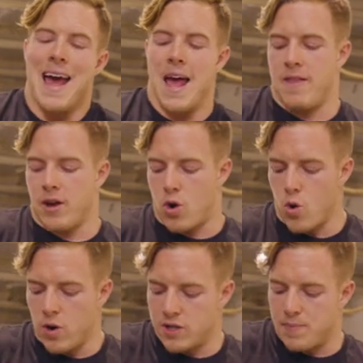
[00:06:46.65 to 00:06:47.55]
and the
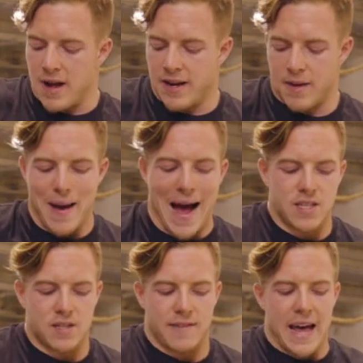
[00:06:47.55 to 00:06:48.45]
corresponding
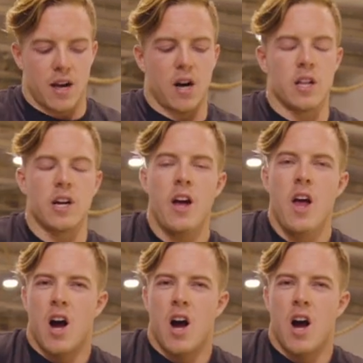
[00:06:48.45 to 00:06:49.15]
pads of that color